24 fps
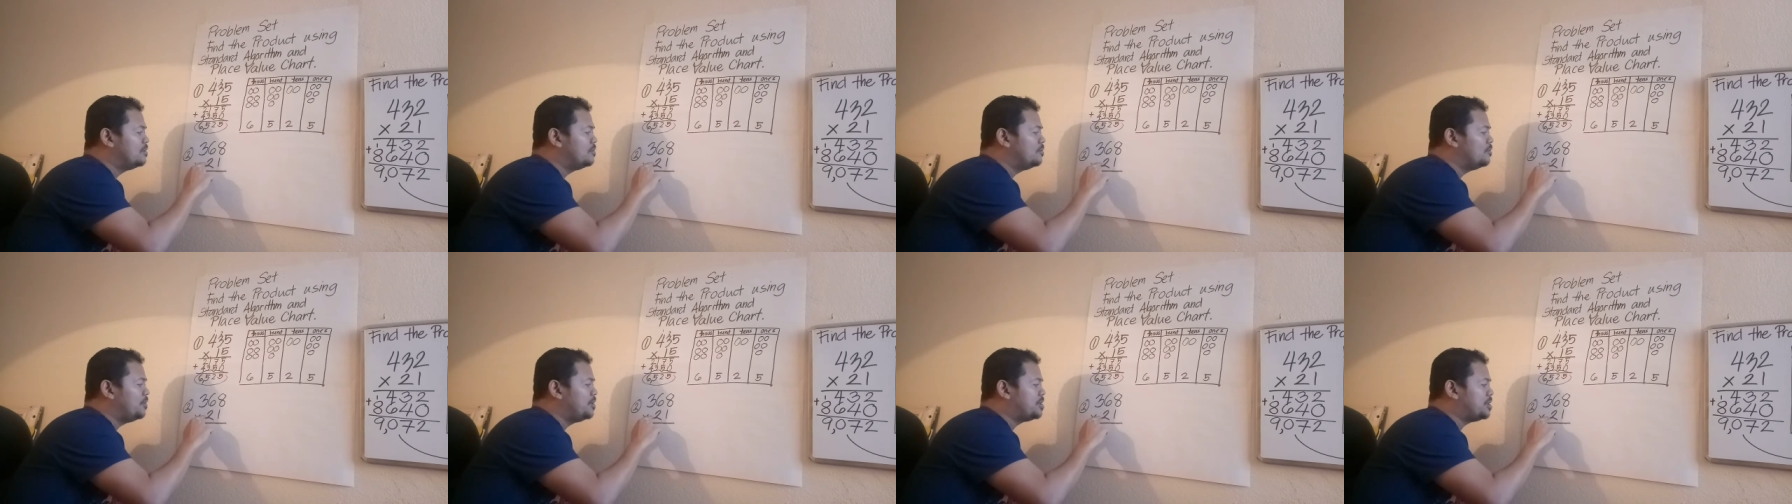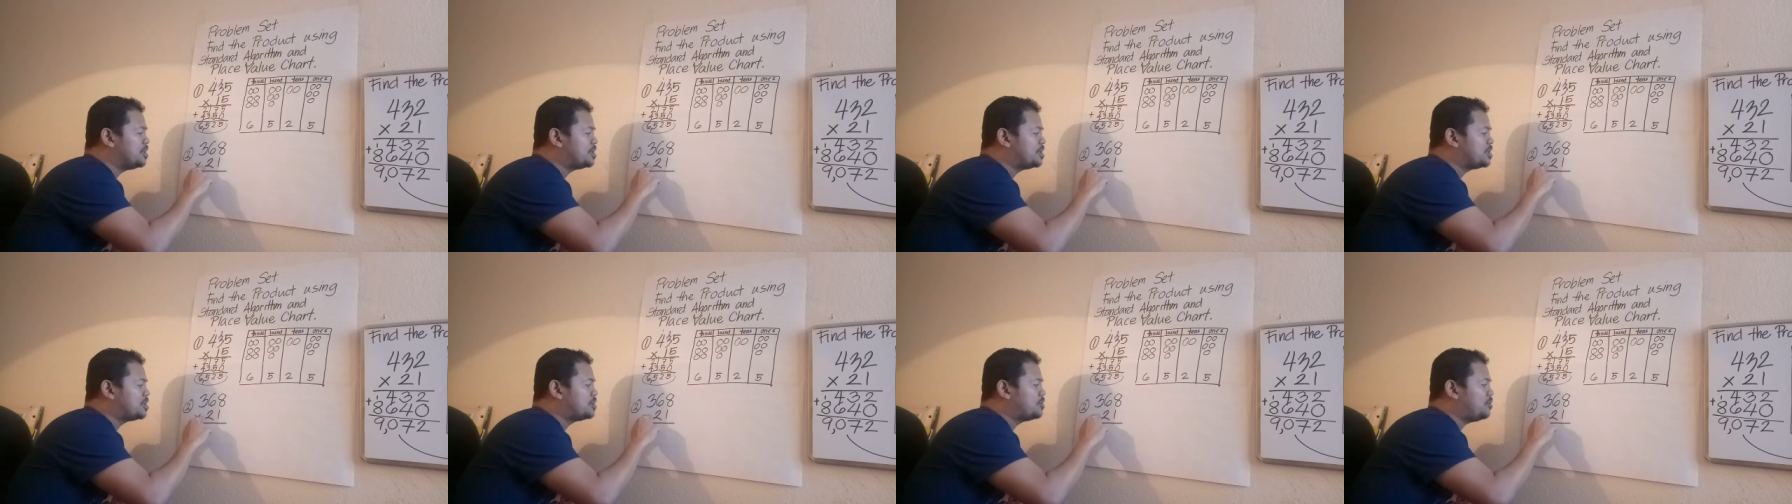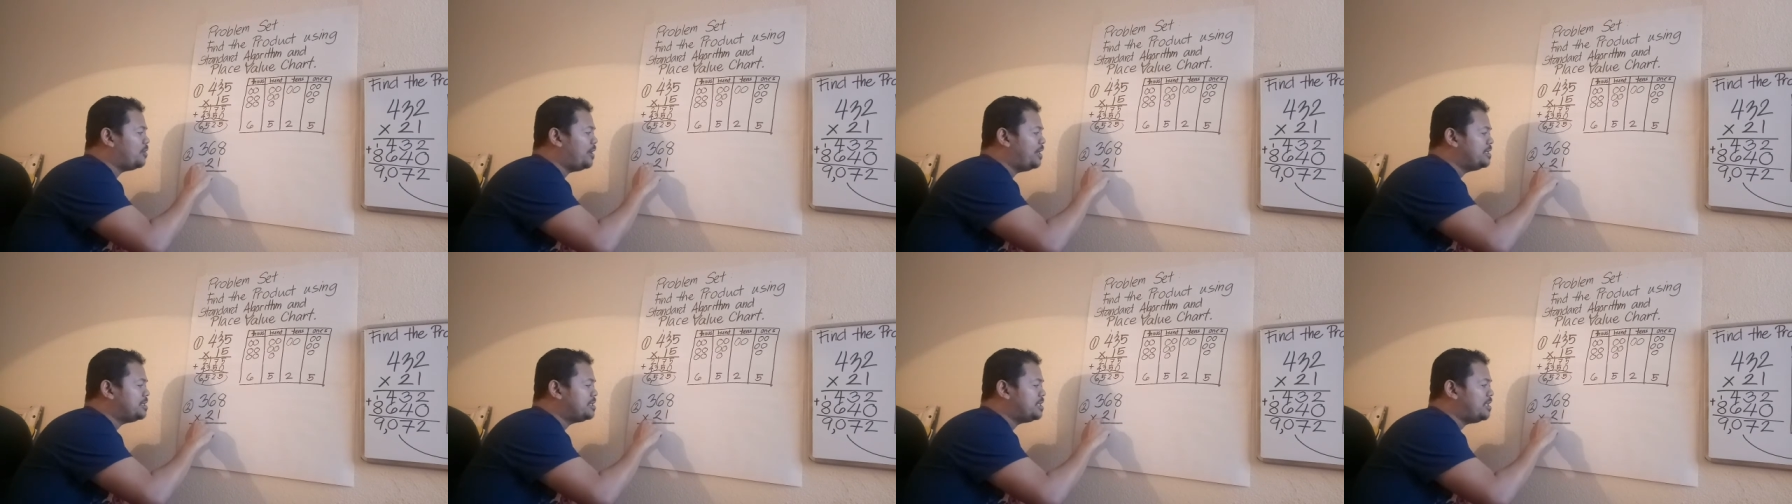which is
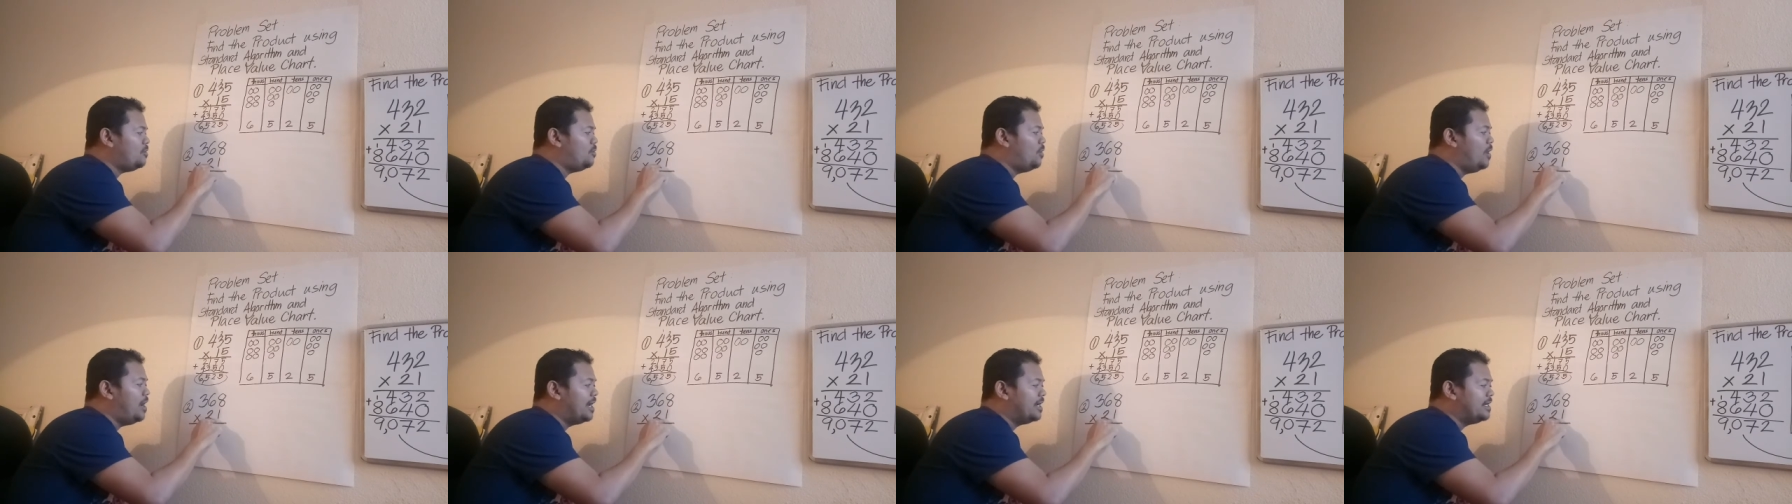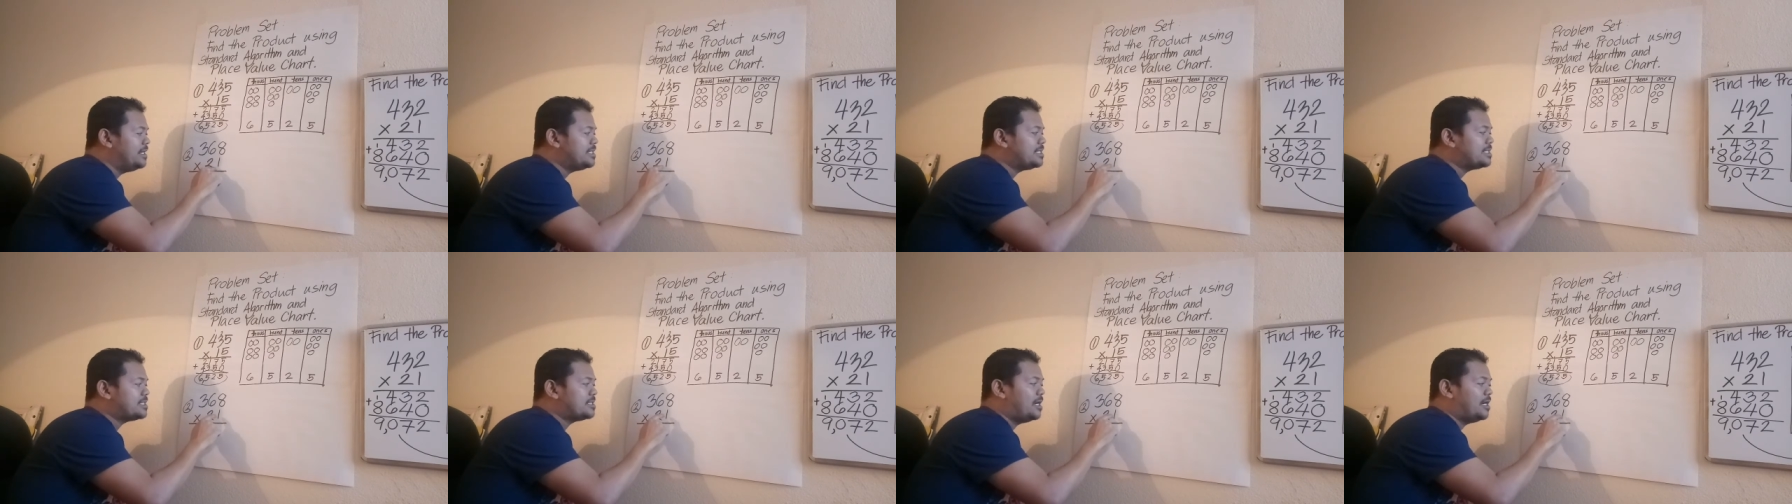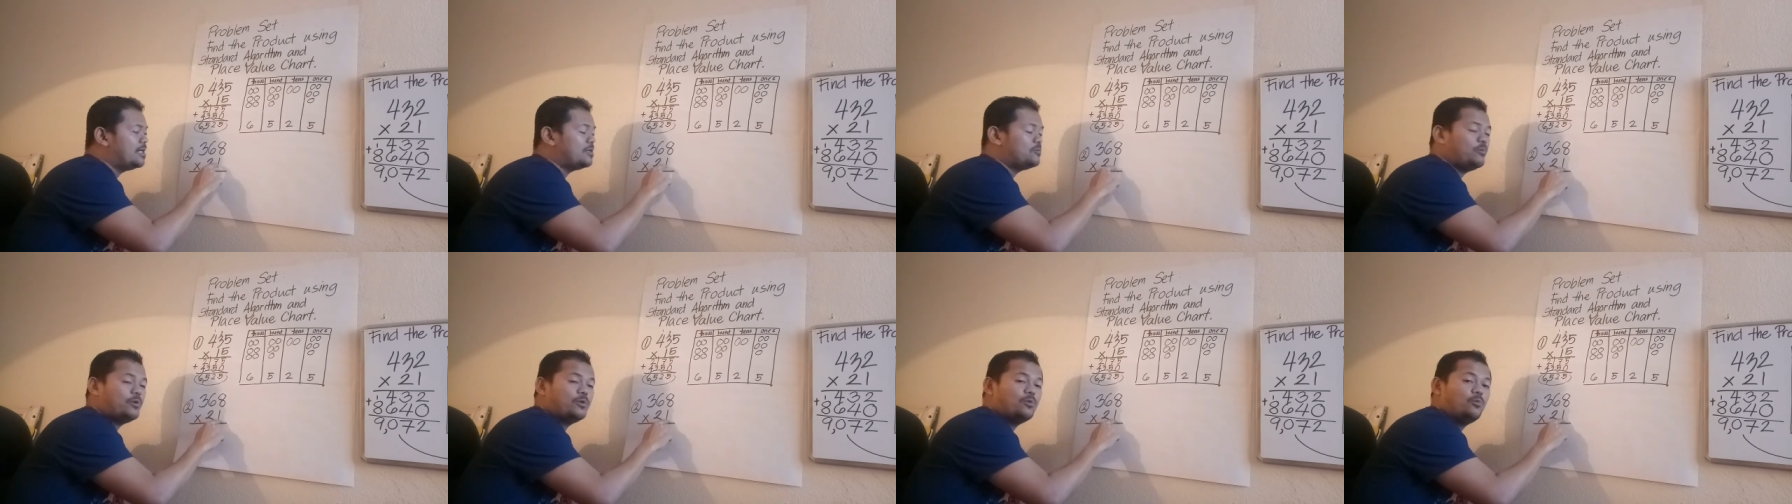21.
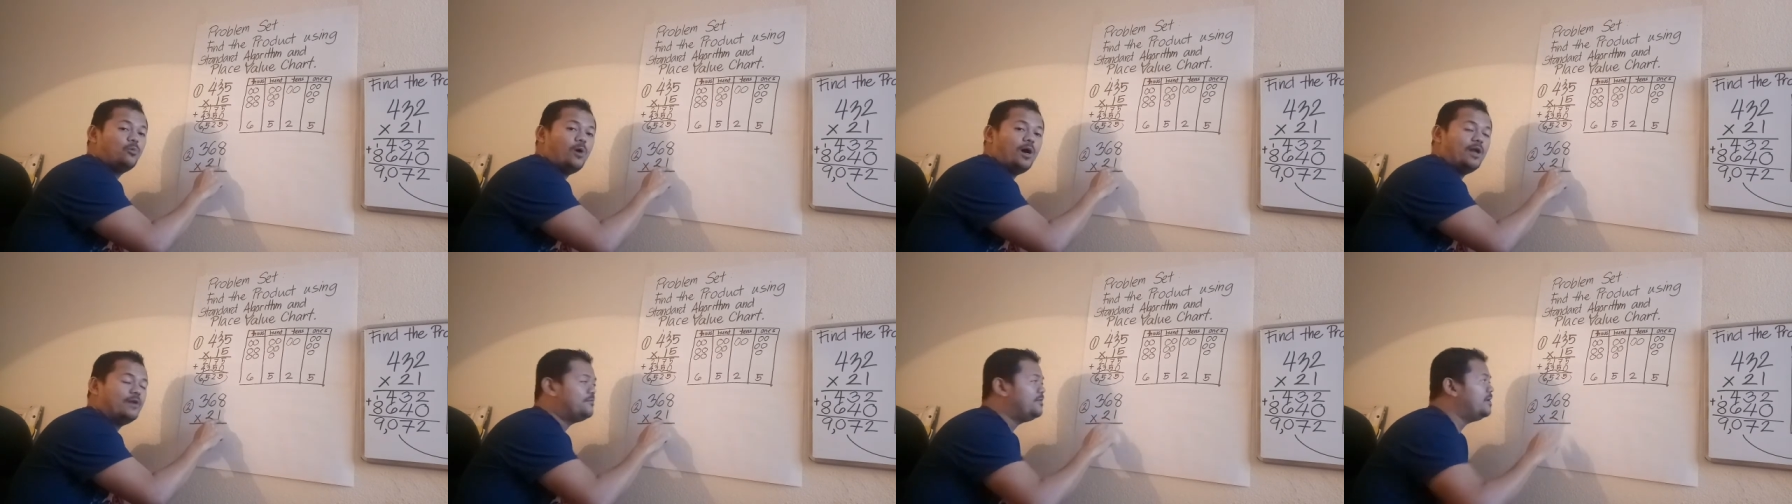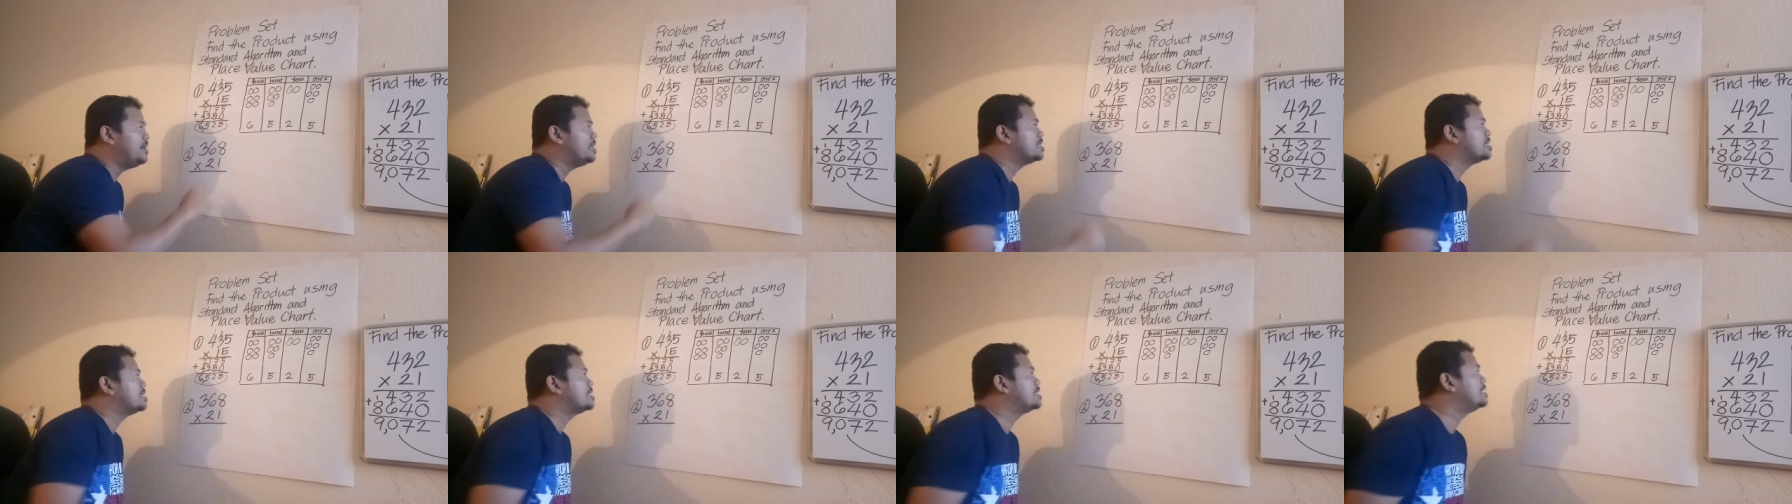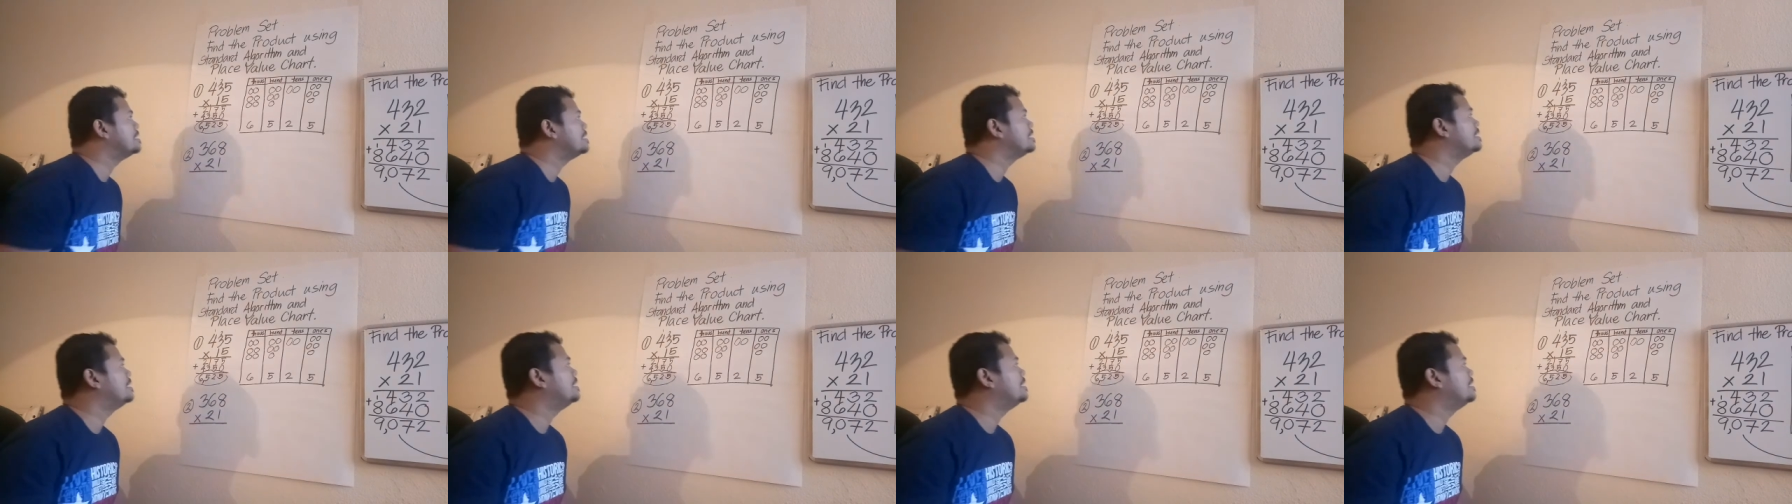Start with 1 first.